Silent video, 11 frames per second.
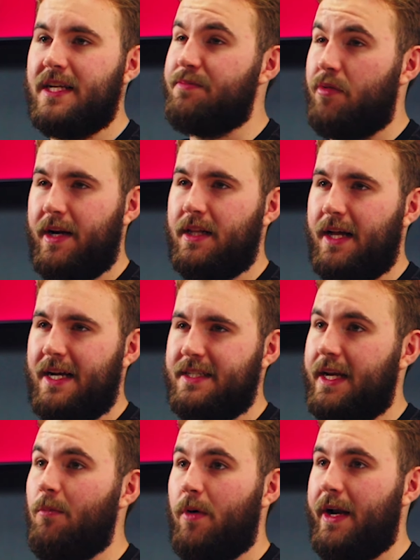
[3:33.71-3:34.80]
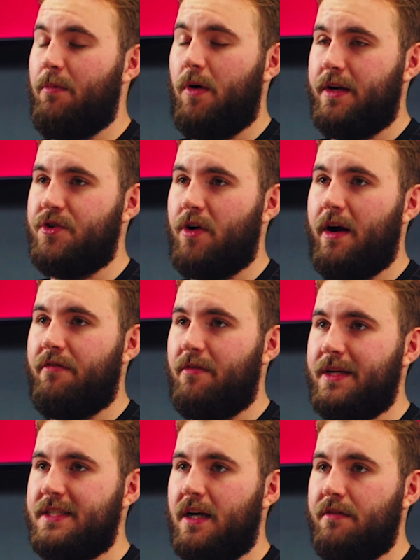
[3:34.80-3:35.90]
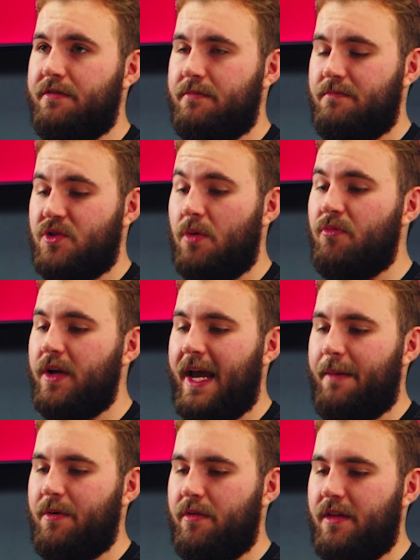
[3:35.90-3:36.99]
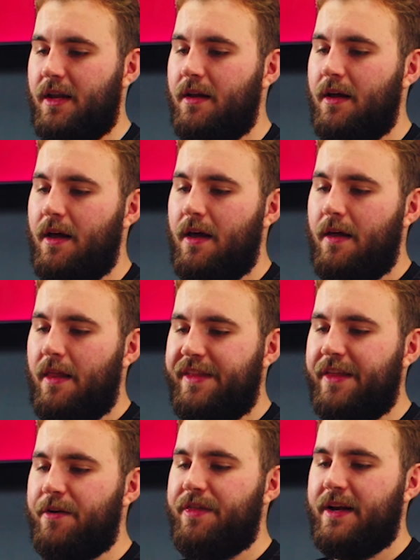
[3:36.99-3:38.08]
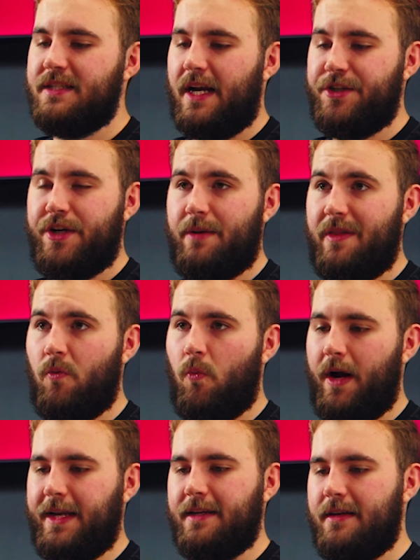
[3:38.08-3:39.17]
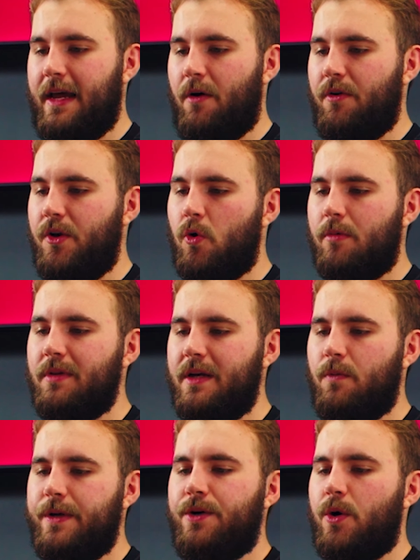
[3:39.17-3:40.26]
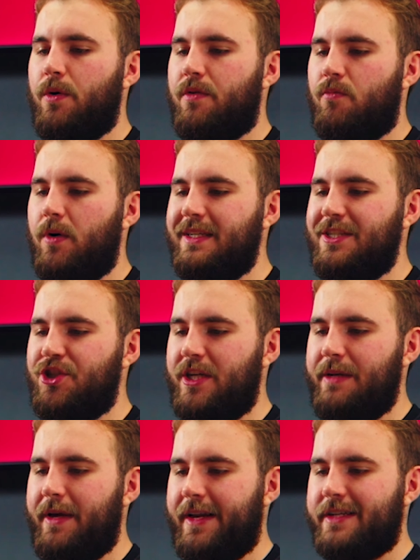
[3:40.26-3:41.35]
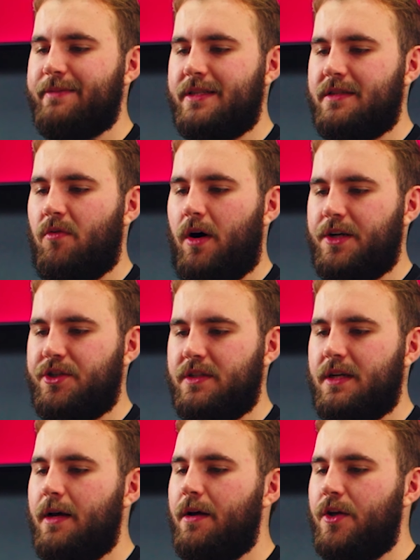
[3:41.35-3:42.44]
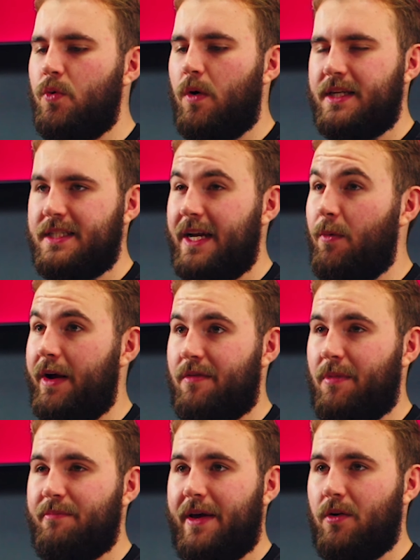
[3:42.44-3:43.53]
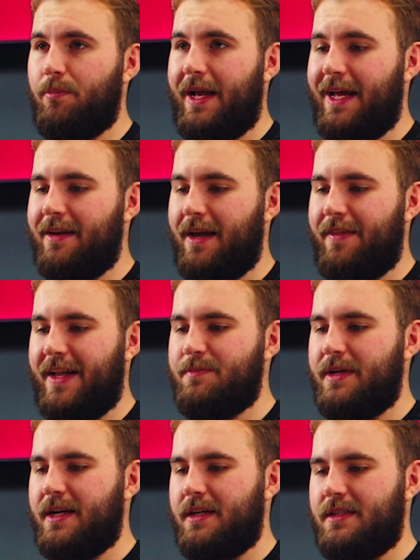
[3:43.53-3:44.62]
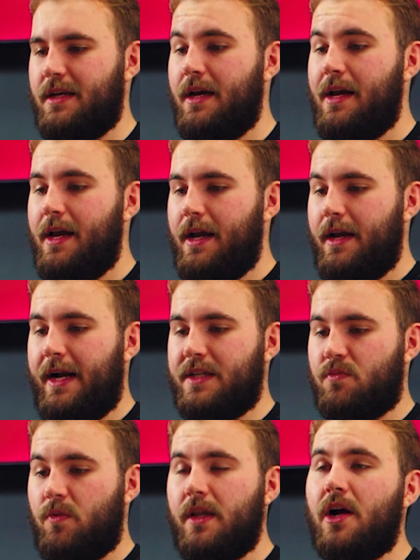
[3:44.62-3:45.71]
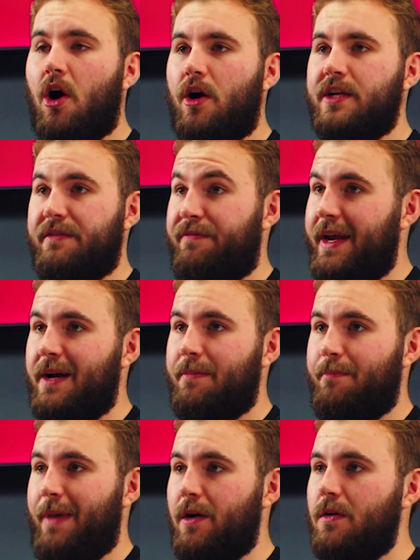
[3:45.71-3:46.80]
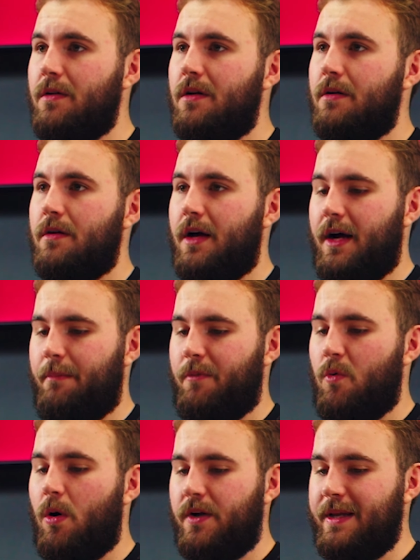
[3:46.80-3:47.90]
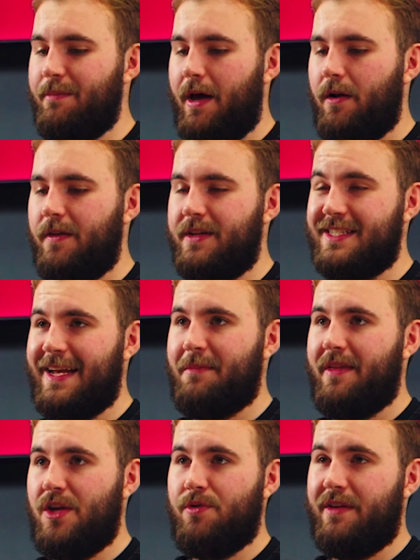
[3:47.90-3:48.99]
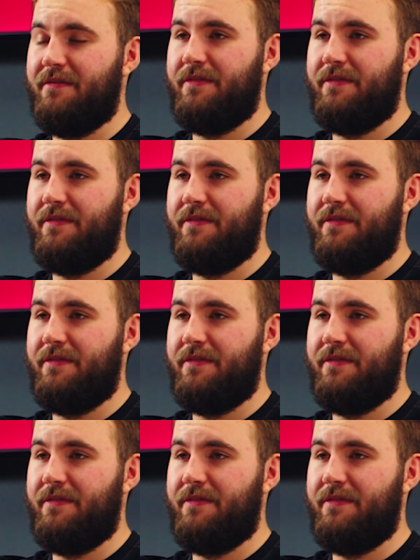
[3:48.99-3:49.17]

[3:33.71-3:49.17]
is pretty classic and one I wanted to try out for myself. So I'm really happy with it. The other thing is actually going to be the white. Now, normally when you go with really cheap, inexpensive watches, you want to stay away from a metal band, and that's because it's really hard to fake metal, um, quality metal, in the same way that you can